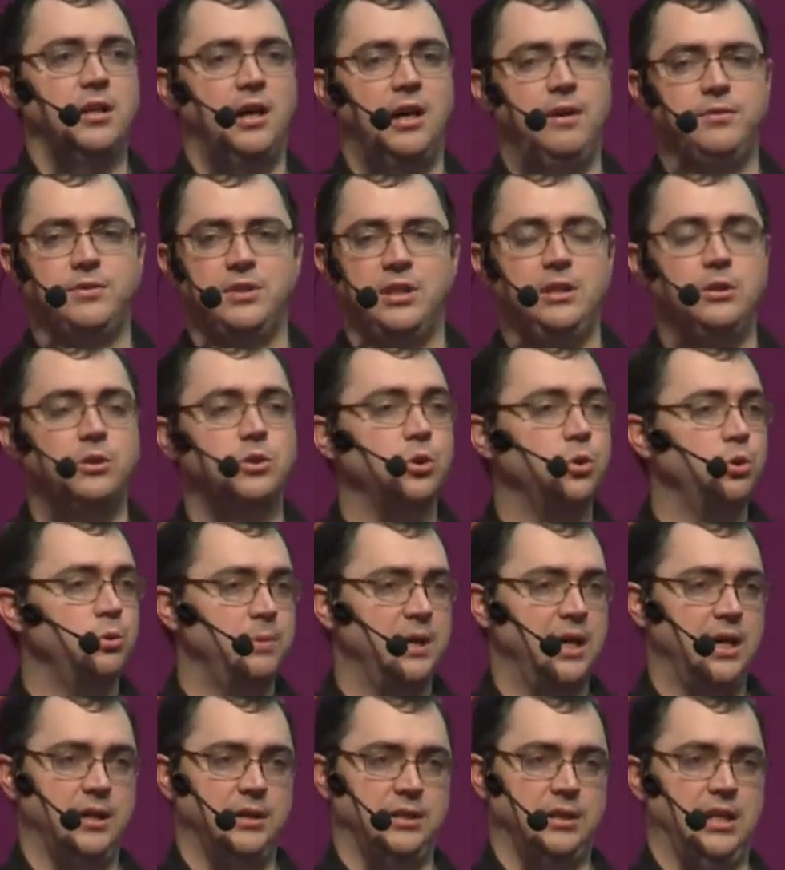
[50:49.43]
I've seen two
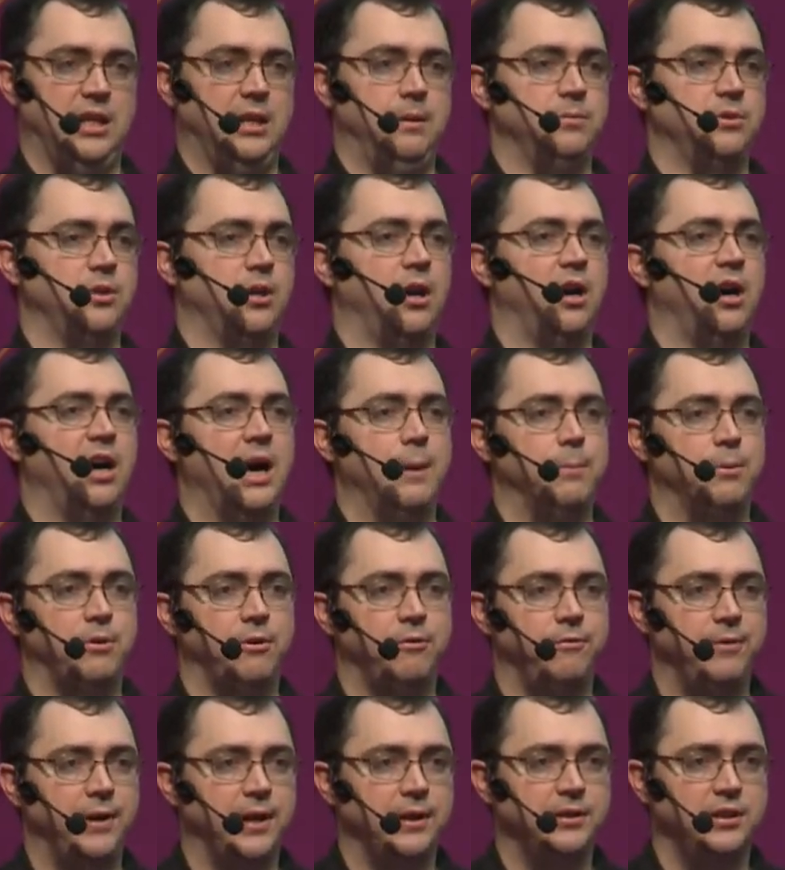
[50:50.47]
man teams that are hyper
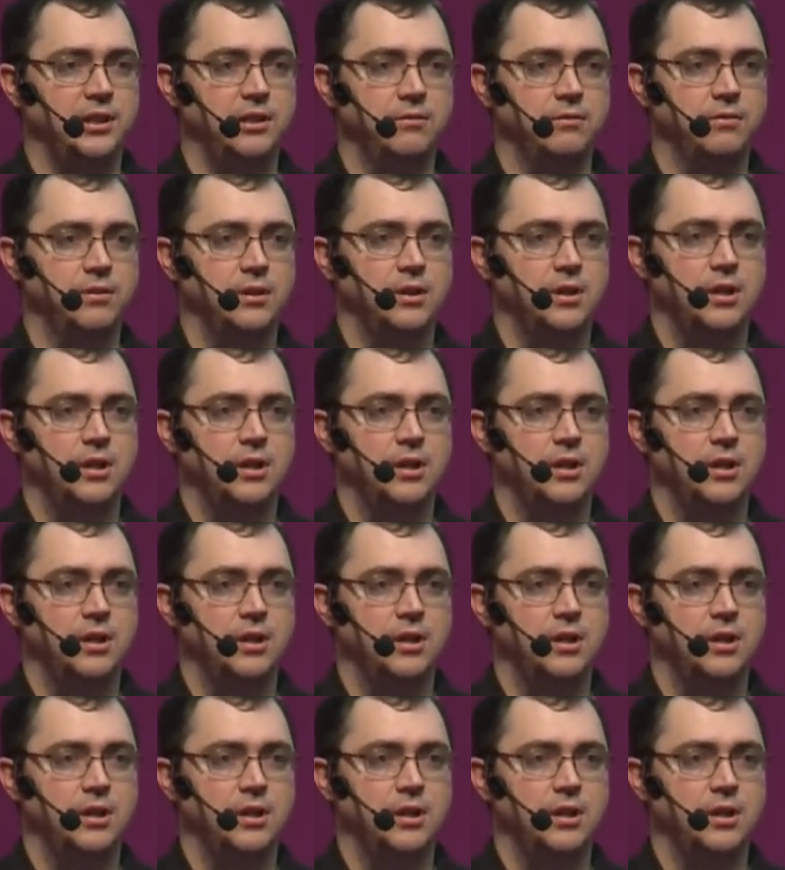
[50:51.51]
effective.